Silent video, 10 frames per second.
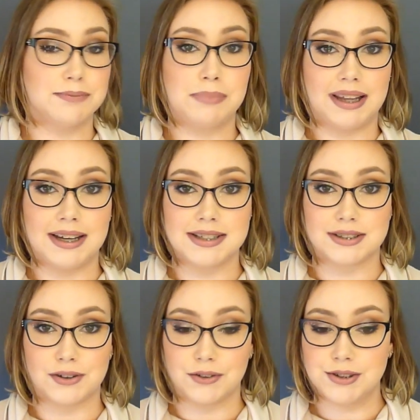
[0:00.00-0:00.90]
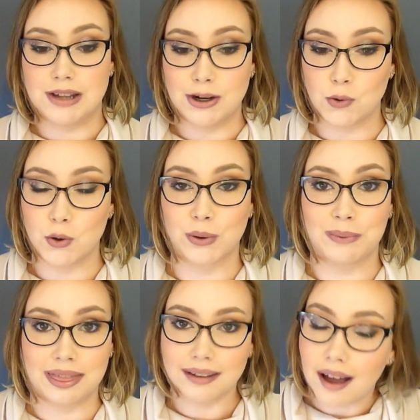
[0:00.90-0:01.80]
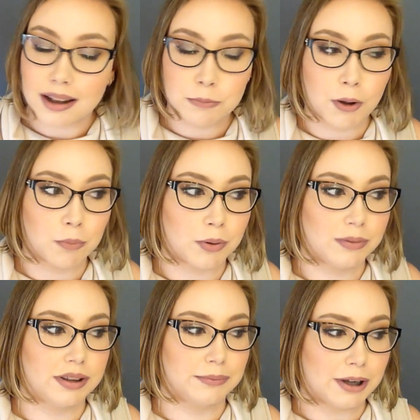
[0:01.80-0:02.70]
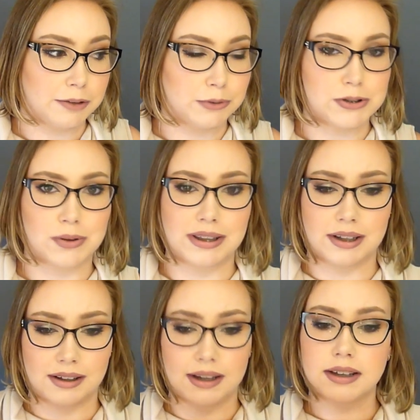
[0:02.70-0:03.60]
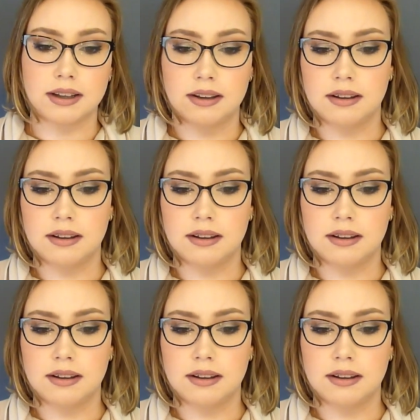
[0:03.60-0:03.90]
place an online order with Colourpop when they were doing their like